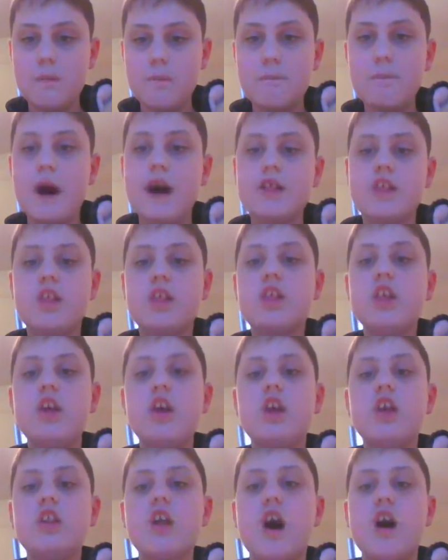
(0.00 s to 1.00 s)
But do
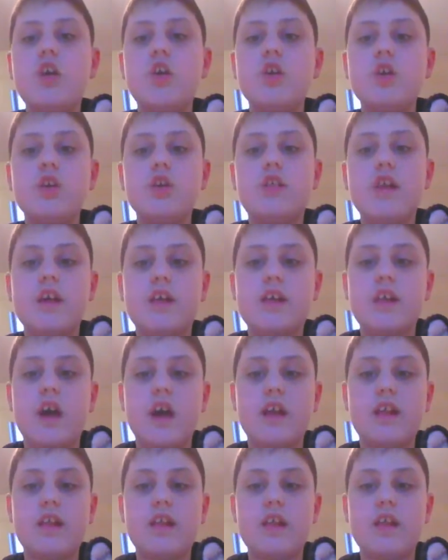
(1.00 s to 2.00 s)
you know who
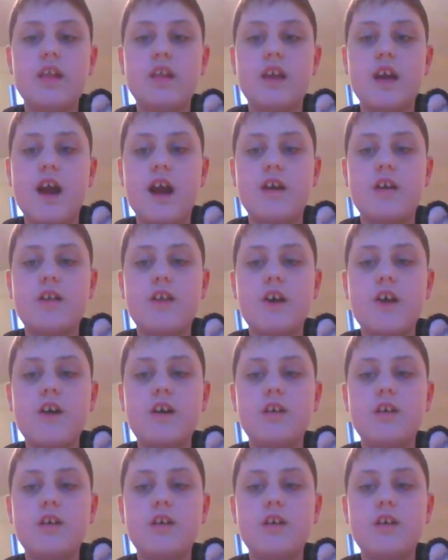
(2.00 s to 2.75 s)
dislikes this character?